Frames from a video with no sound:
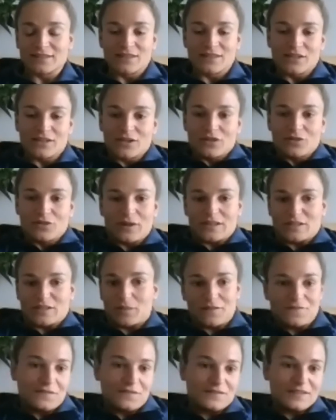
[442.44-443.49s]
we get to play
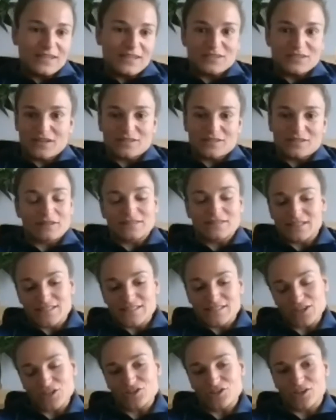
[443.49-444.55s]
15s, you get to play Six
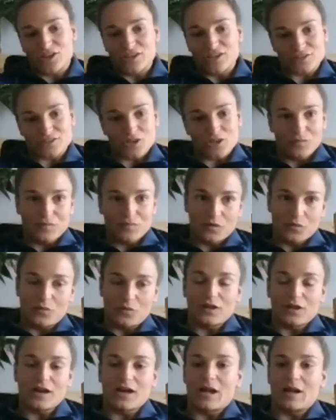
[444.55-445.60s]
Nations, hopefully World
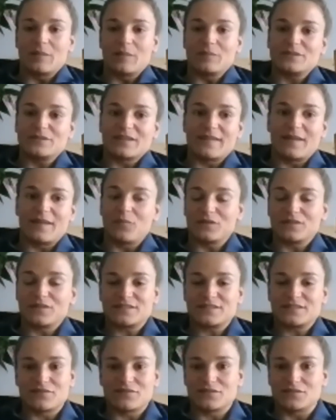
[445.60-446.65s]
Cups, and then with
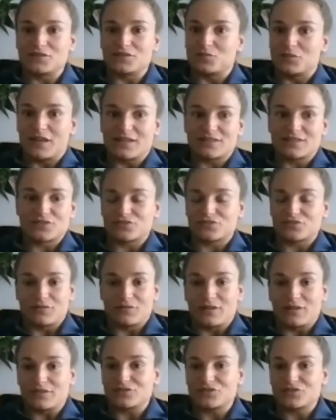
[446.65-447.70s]
sevens, we get
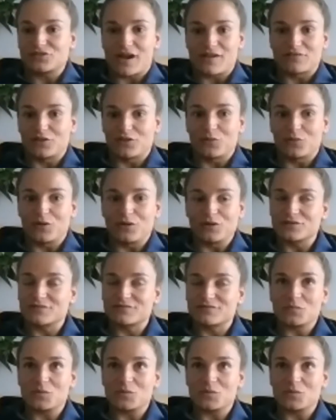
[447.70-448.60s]
to travel the world.